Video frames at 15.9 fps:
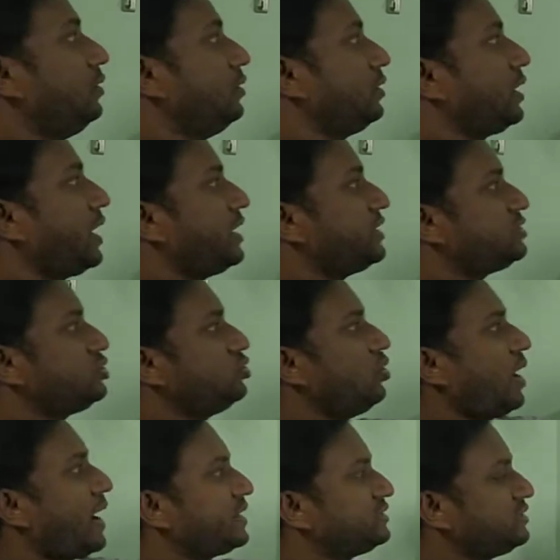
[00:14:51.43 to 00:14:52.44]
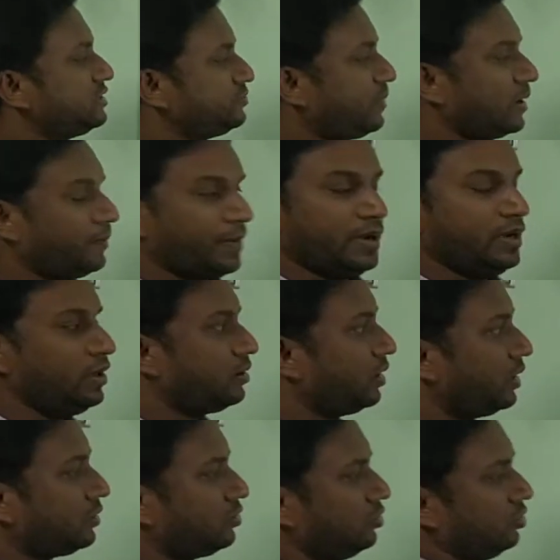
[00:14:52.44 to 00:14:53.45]
Case 2, axis
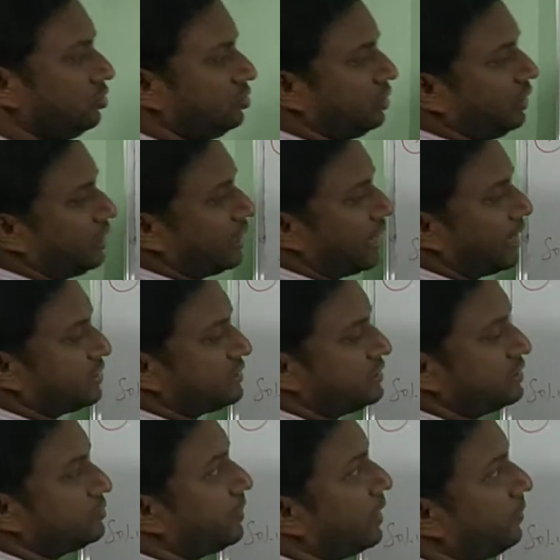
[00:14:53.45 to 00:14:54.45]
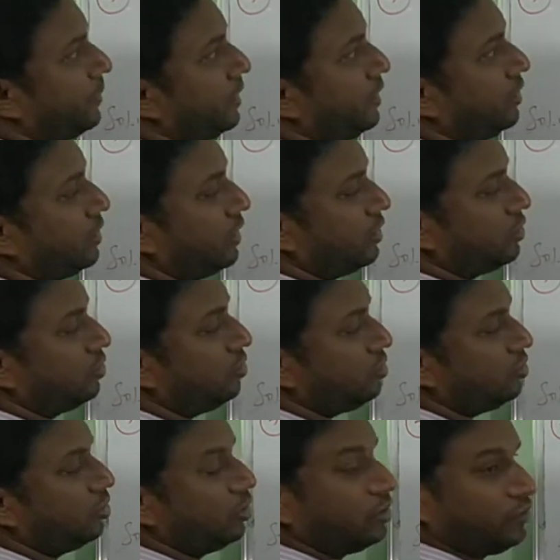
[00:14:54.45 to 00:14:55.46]
perpendicular to, here axis perpendicular
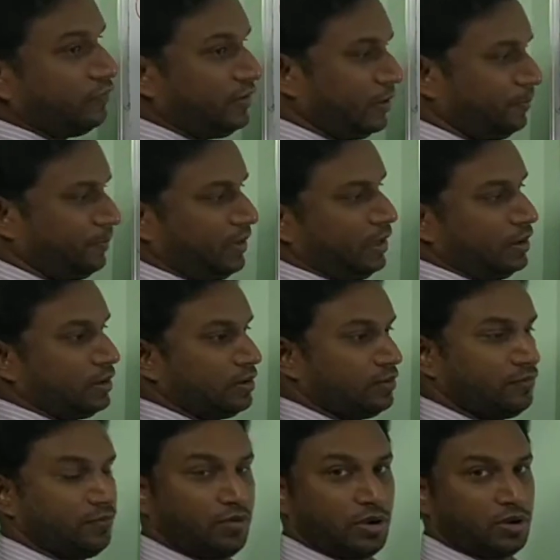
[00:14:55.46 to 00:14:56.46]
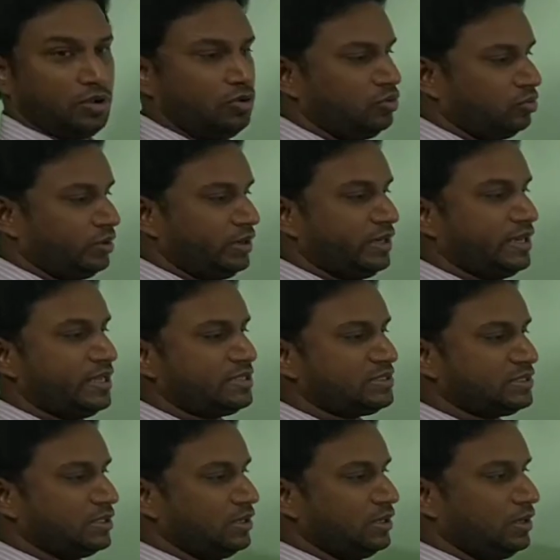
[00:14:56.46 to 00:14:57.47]
to VP. For you, it
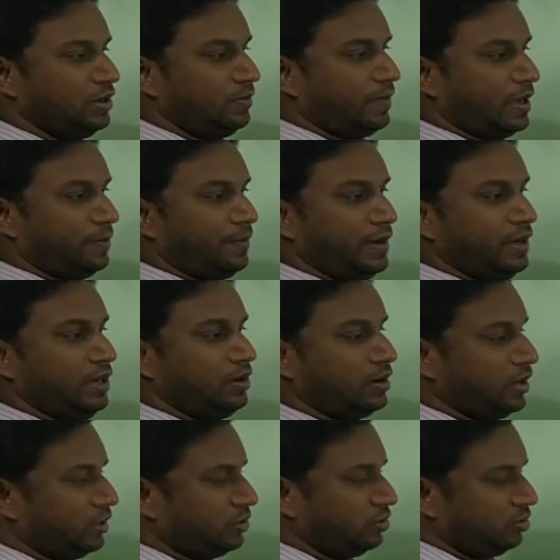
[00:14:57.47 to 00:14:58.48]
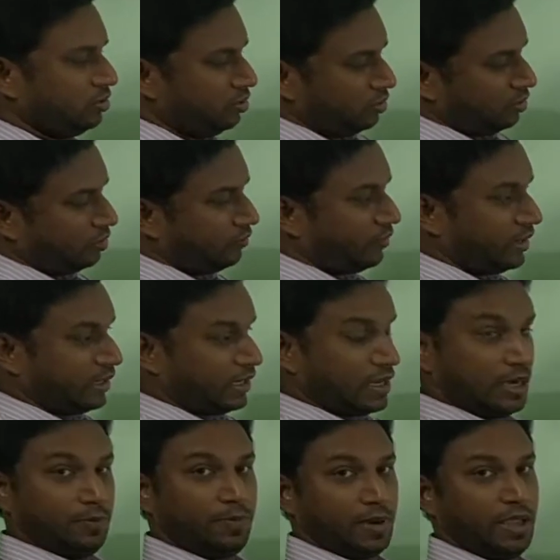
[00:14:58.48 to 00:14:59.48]
is perpendicular to
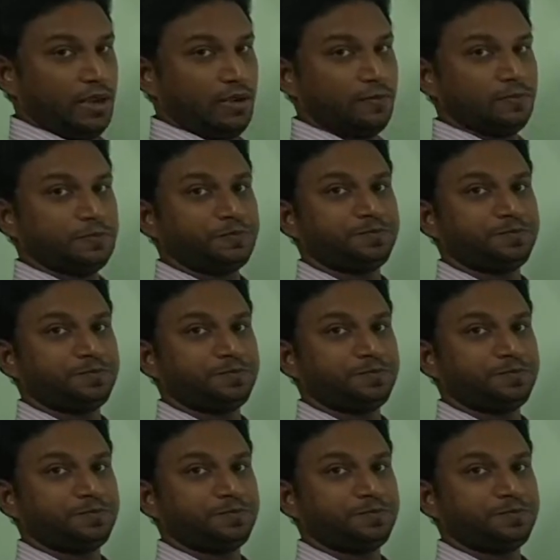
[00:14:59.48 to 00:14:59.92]
vertical plane.